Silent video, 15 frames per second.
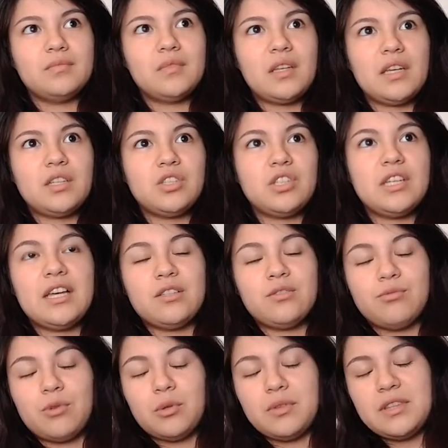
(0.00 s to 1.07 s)
she has
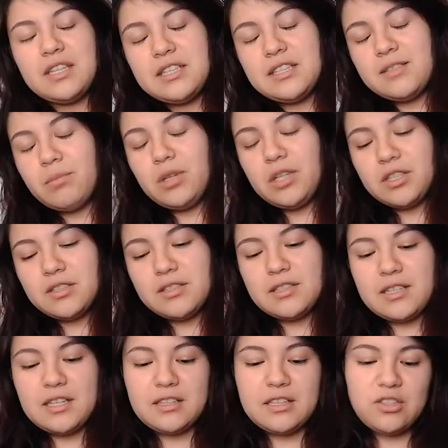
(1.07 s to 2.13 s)
wrote these books and
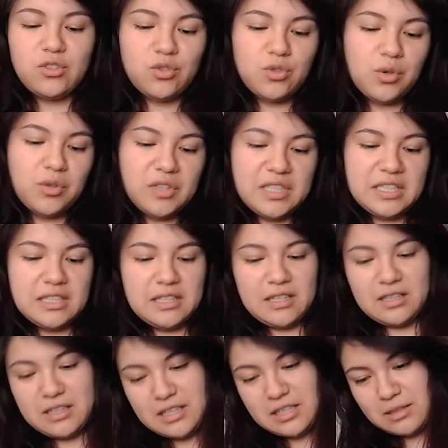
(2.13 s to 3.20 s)
these stories and
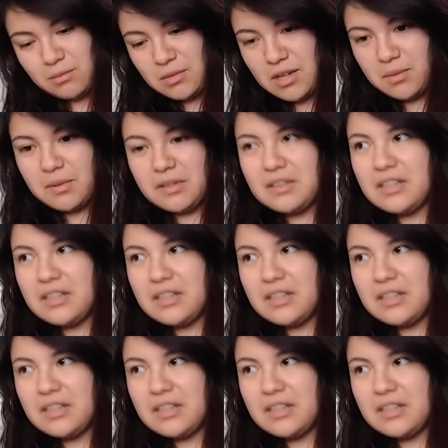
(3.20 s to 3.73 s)
these blah blah blah